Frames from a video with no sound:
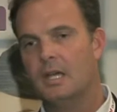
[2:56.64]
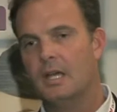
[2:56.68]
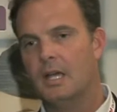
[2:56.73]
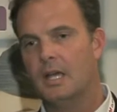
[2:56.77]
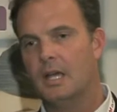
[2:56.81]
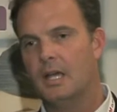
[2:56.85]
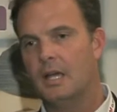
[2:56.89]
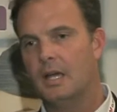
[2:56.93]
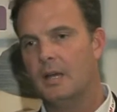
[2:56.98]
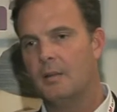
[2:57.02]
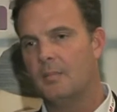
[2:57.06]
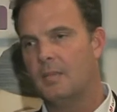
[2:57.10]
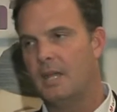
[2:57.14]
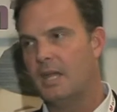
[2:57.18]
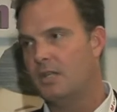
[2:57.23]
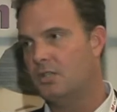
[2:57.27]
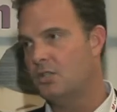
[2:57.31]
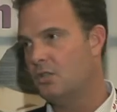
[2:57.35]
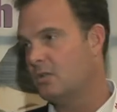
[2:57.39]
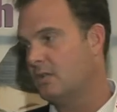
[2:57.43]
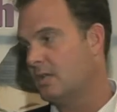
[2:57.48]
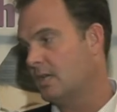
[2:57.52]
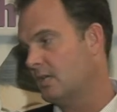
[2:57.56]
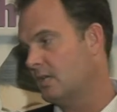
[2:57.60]
um, and
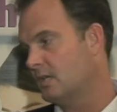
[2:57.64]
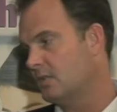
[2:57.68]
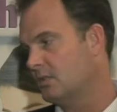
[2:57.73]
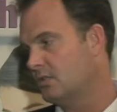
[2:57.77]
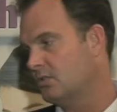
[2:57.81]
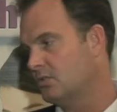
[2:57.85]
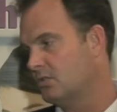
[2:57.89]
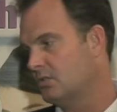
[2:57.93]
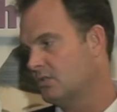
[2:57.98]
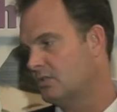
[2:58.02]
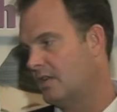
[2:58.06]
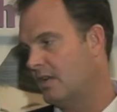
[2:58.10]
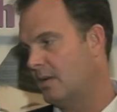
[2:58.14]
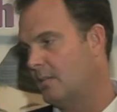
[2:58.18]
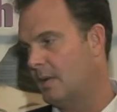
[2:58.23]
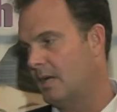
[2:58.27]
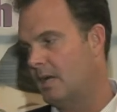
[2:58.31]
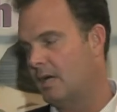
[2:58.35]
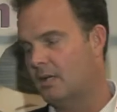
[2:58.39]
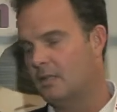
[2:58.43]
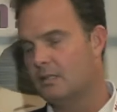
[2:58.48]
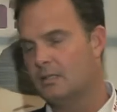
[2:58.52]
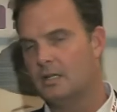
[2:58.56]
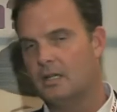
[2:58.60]
U K English just came
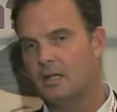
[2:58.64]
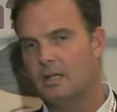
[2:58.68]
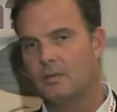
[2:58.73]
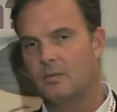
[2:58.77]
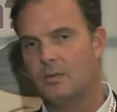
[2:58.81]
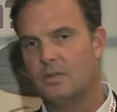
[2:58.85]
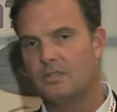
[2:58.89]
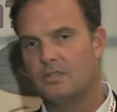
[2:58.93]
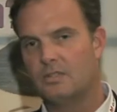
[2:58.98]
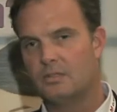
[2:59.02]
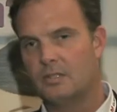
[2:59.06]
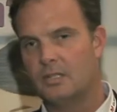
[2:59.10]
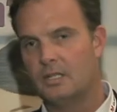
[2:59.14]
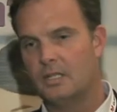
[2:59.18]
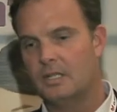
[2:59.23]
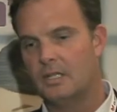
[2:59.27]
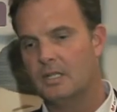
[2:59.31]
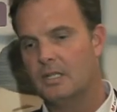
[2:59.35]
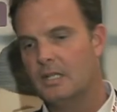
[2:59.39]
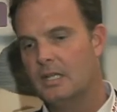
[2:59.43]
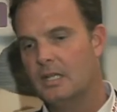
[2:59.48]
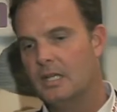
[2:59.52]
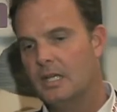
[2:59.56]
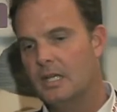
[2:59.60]
out uh, recently.
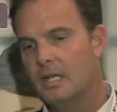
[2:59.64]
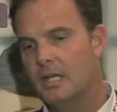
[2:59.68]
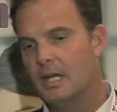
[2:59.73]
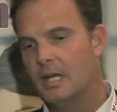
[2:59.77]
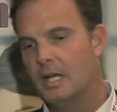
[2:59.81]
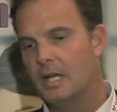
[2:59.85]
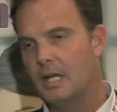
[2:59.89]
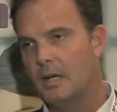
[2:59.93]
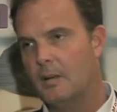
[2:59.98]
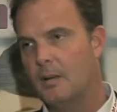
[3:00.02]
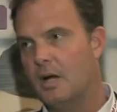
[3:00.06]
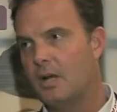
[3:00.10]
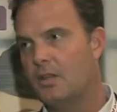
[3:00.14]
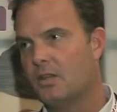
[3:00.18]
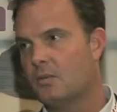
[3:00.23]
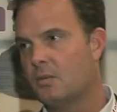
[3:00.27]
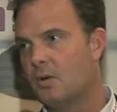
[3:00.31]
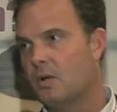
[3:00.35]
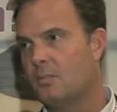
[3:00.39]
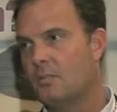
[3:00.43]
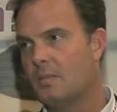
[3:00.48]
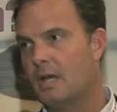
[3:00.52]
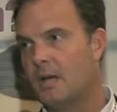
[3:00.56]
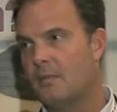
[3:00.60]
Uh, on the
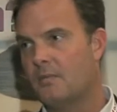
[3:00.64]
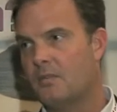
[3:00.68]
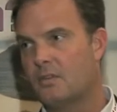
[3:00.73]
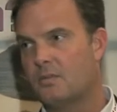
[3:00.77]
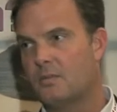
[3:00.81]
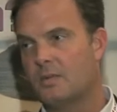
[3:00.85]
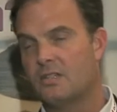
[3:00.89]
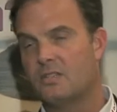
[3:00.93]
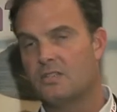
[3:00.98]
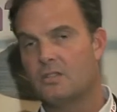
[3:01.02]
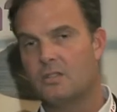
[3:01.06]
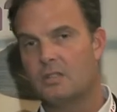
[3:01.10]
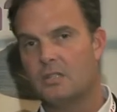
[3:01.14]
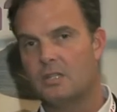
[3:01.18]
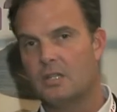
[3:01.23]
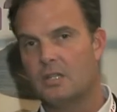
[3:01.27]
roadmap for the rest of the